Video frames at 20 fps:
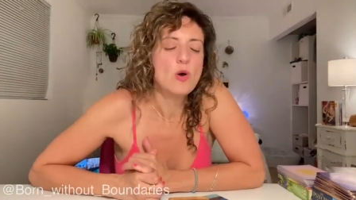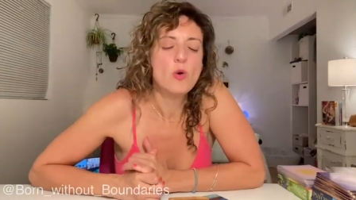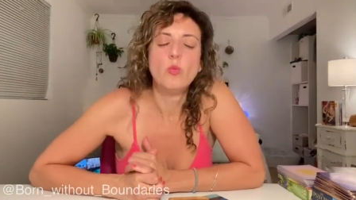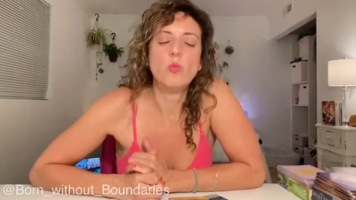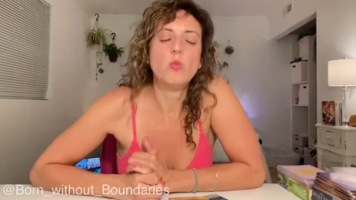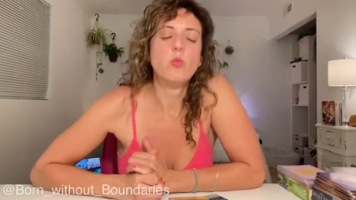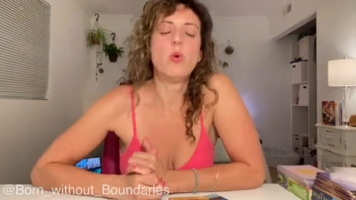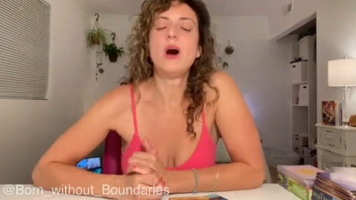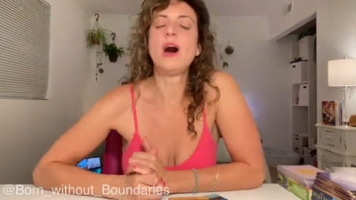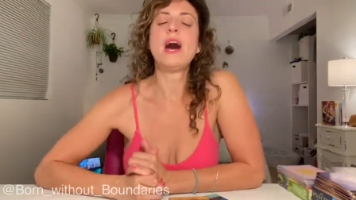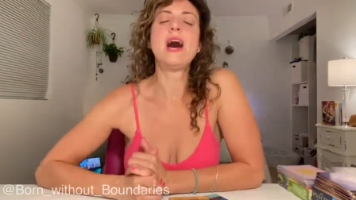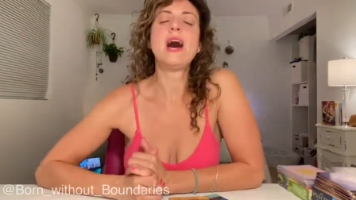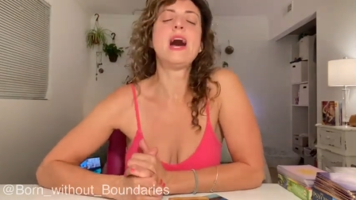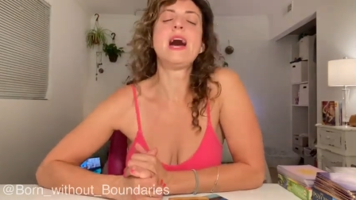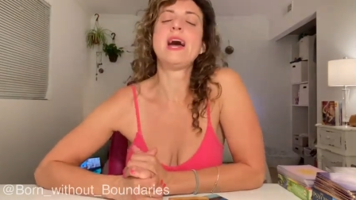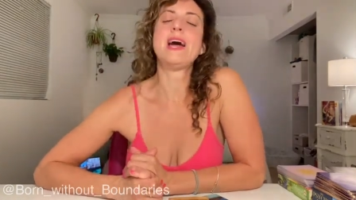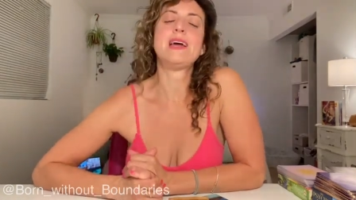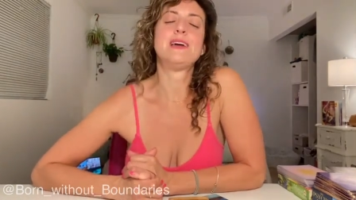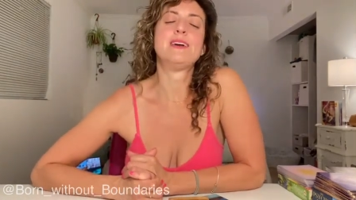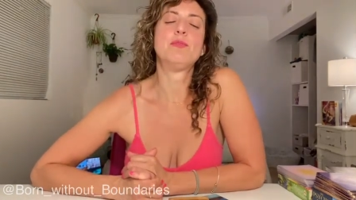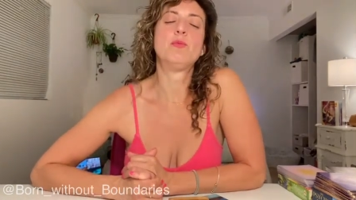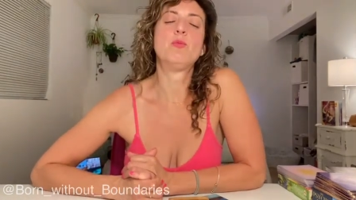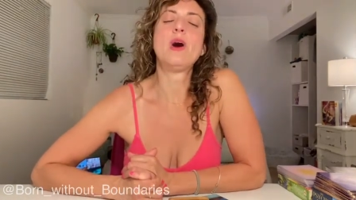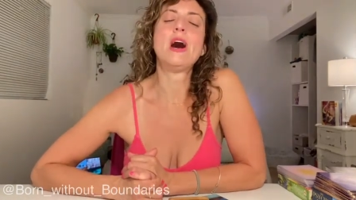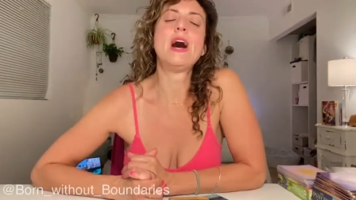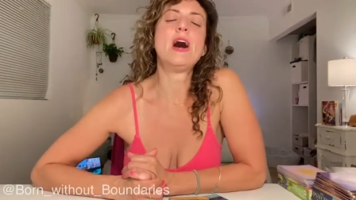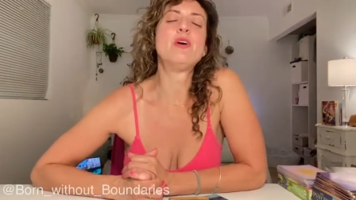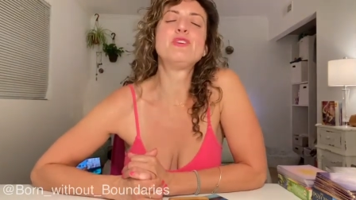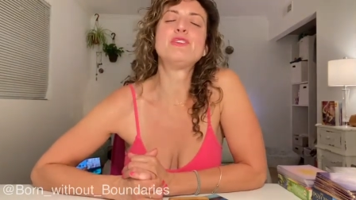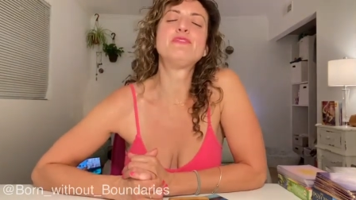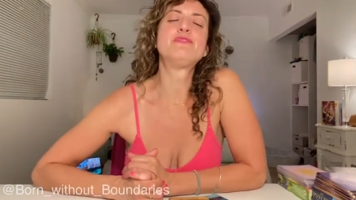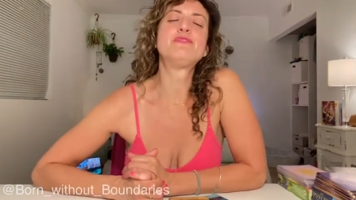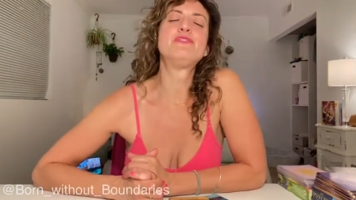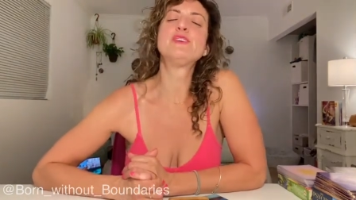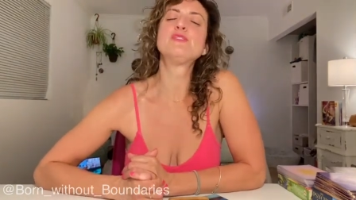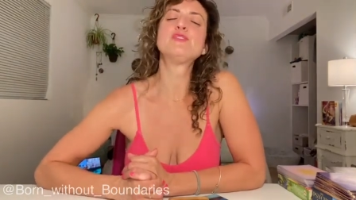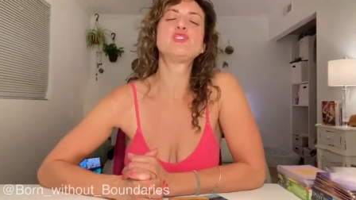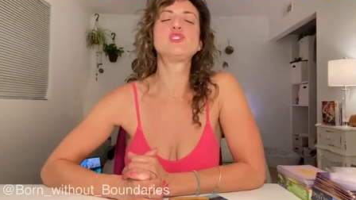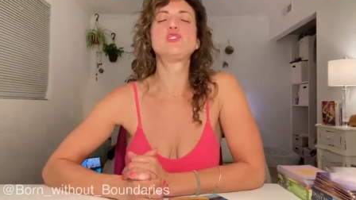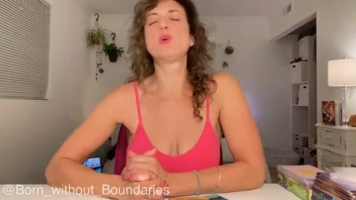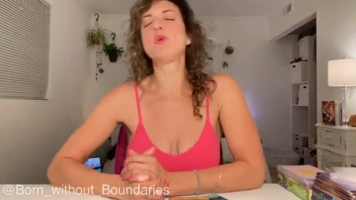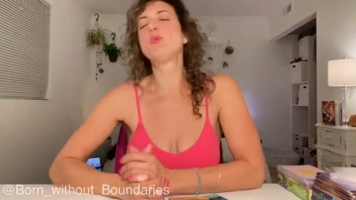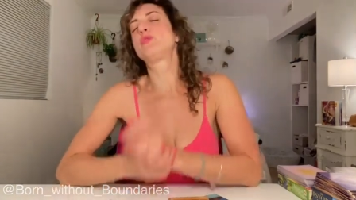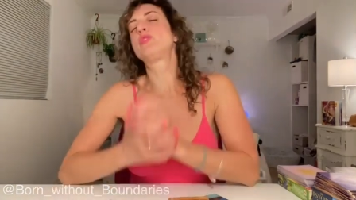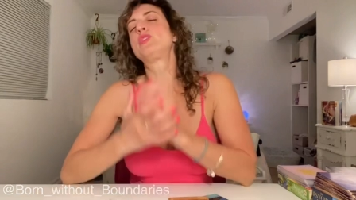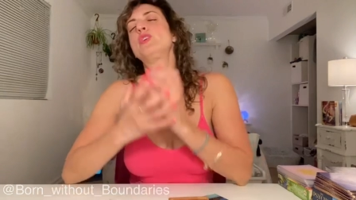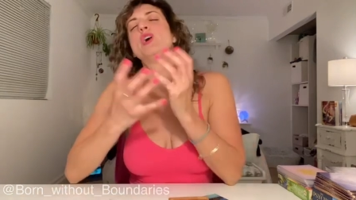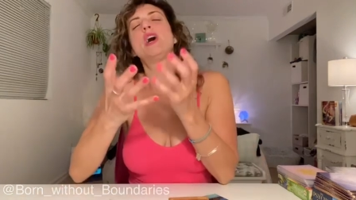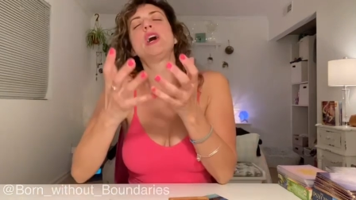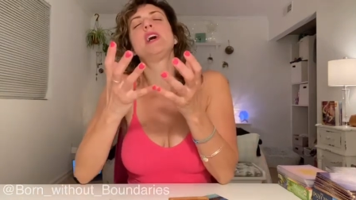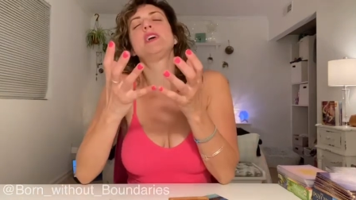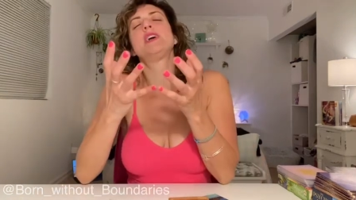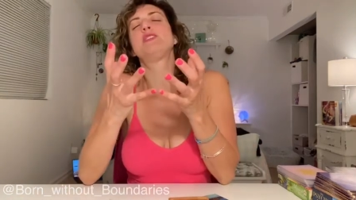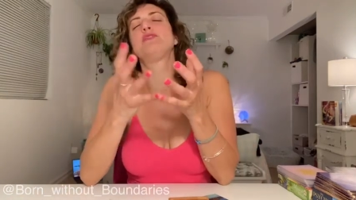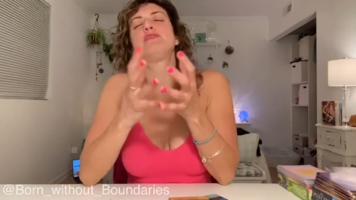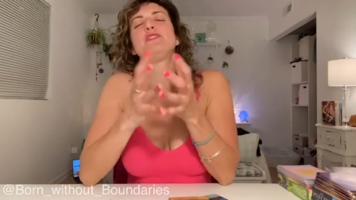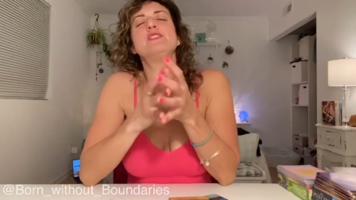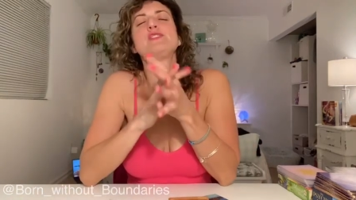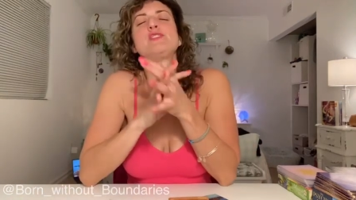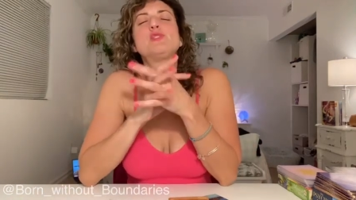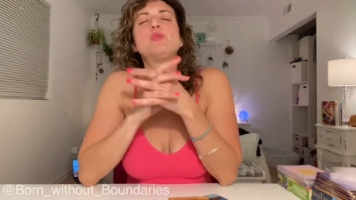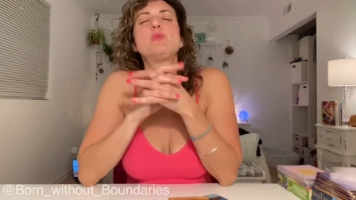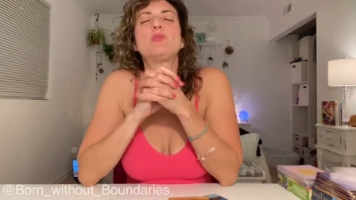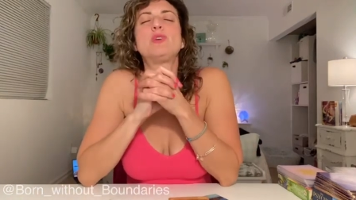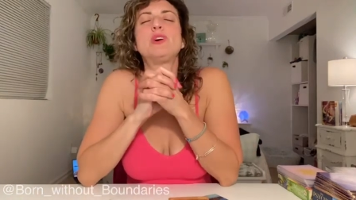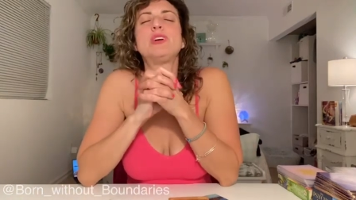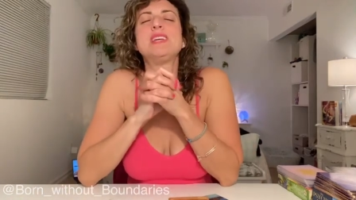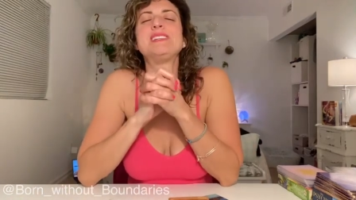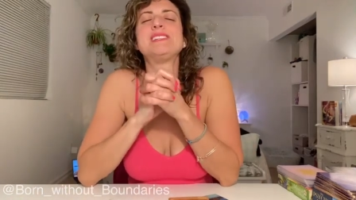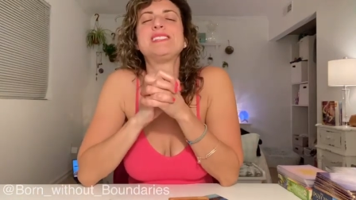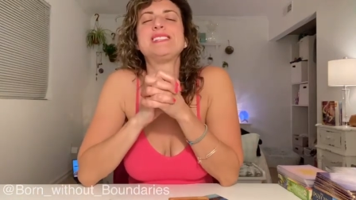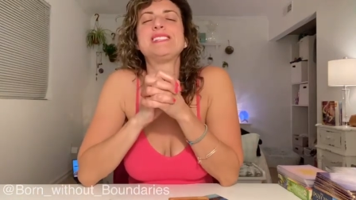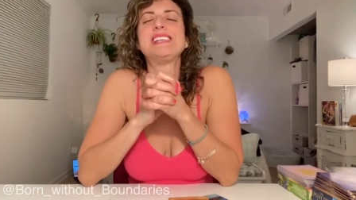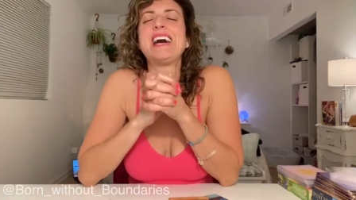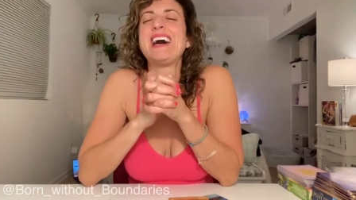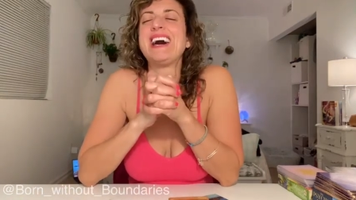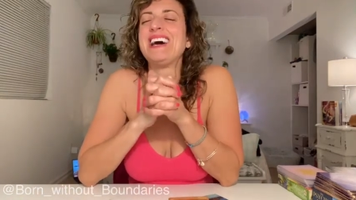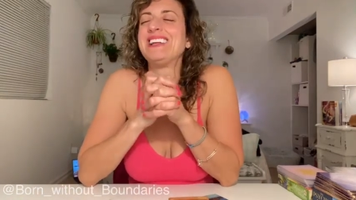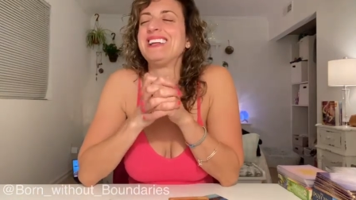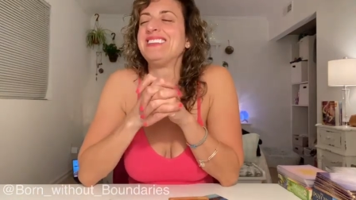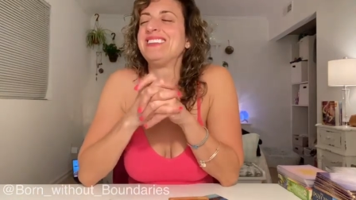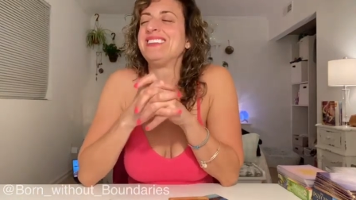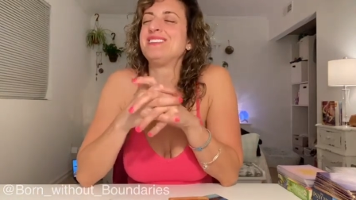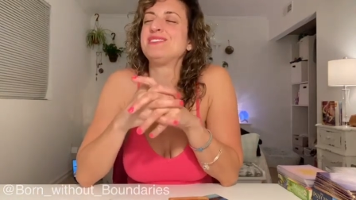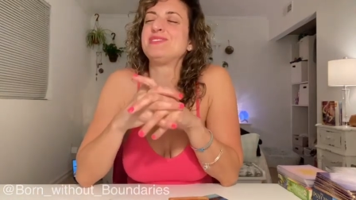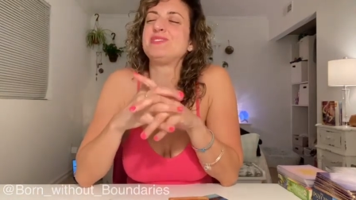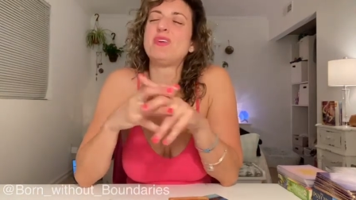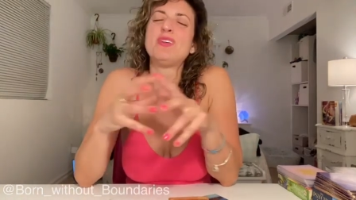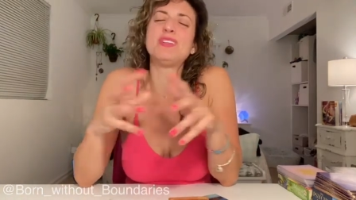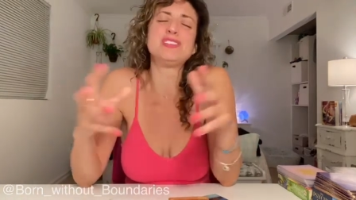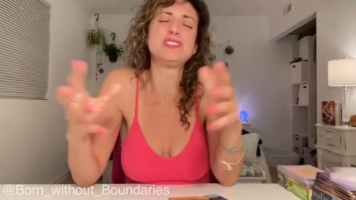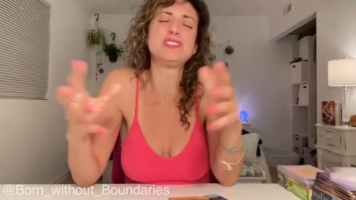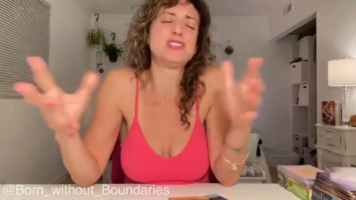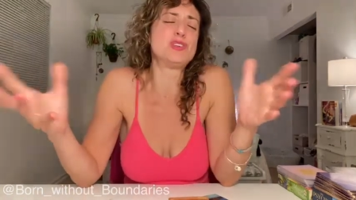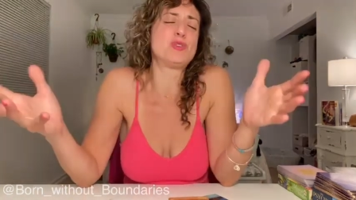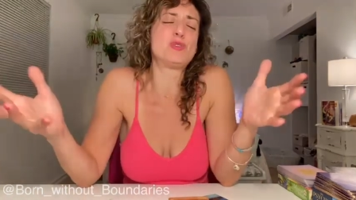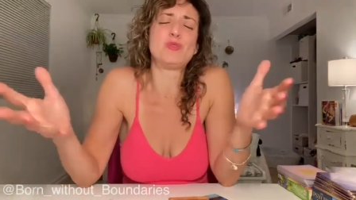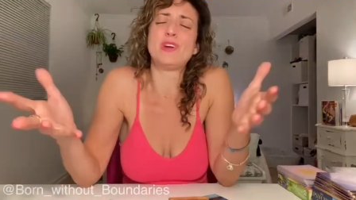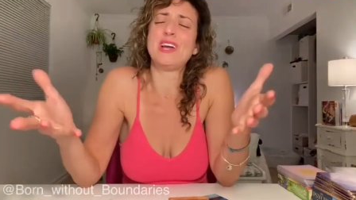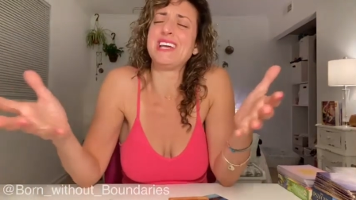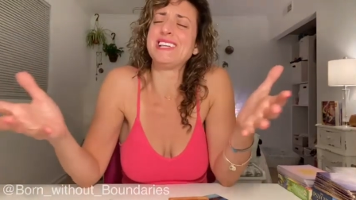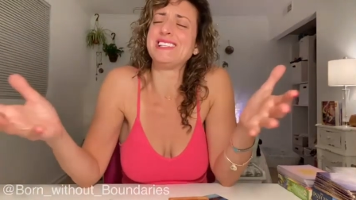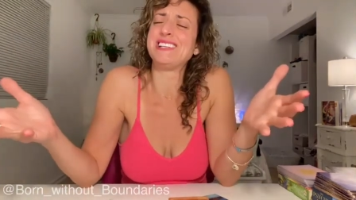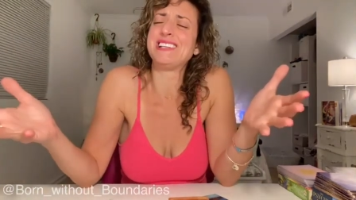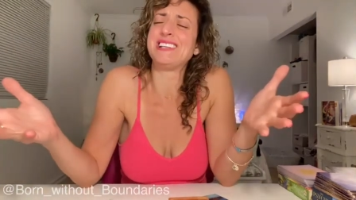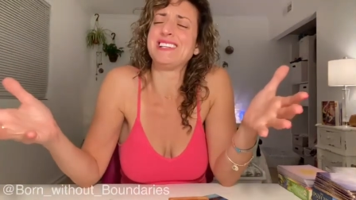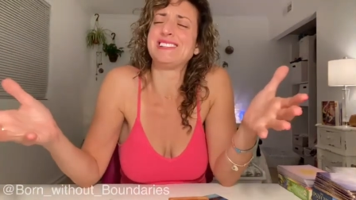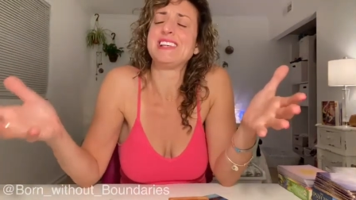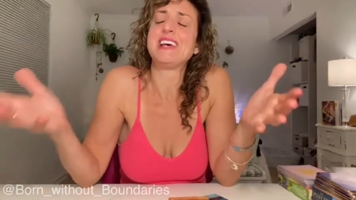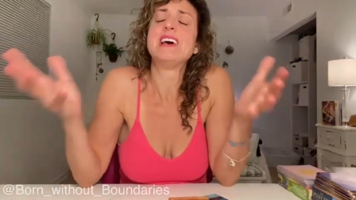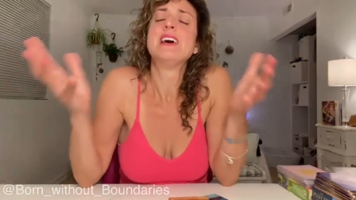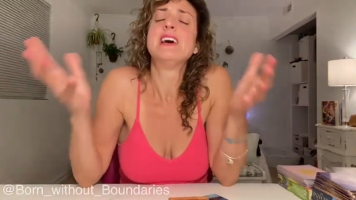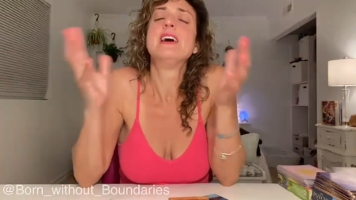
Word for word: Why? Wow, you feel so good. You feel so good inside. And then there's all these other craziness.